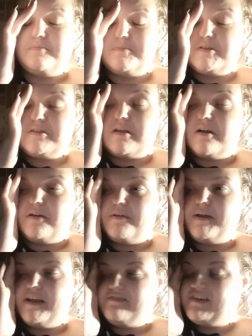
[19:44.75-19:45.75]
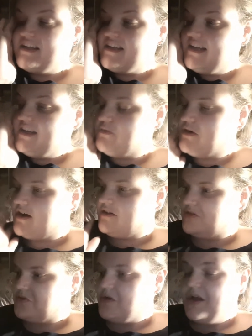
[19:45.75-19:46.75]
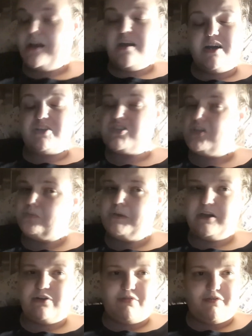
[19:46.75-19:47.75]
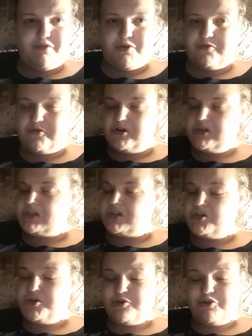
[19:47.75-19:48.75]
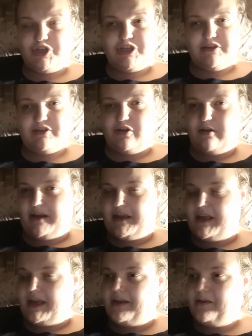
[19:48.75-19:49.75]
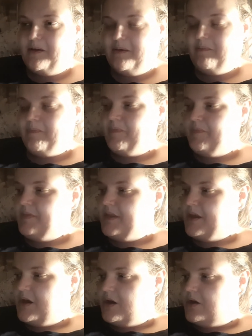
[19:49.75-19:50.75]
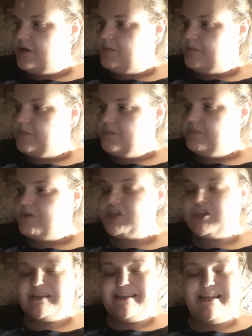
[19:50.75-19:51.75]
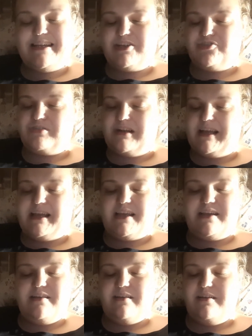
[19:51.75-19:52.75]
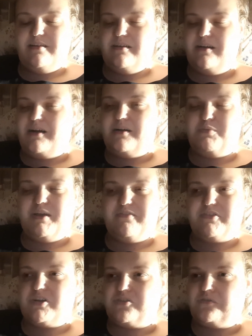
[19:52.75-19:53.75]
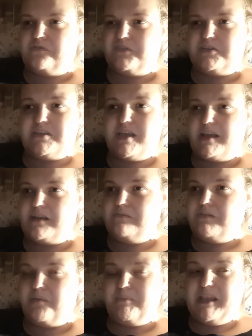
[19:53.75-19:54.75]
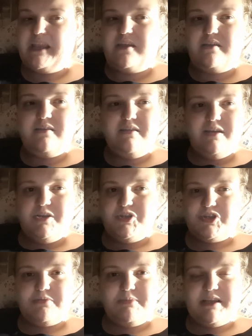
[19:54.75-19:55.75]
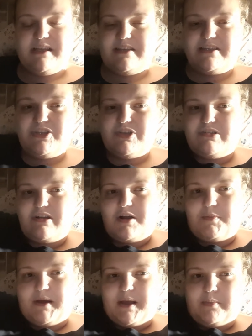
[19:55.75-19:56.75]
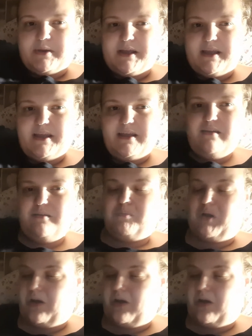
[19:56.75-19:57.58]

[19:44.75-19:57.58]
So I've had a little cuddle. I don't pick her up for everything because I know she doesn't like it. But she's literally, we have a cuddle for say a minute, 2 minutes, just like a baby in my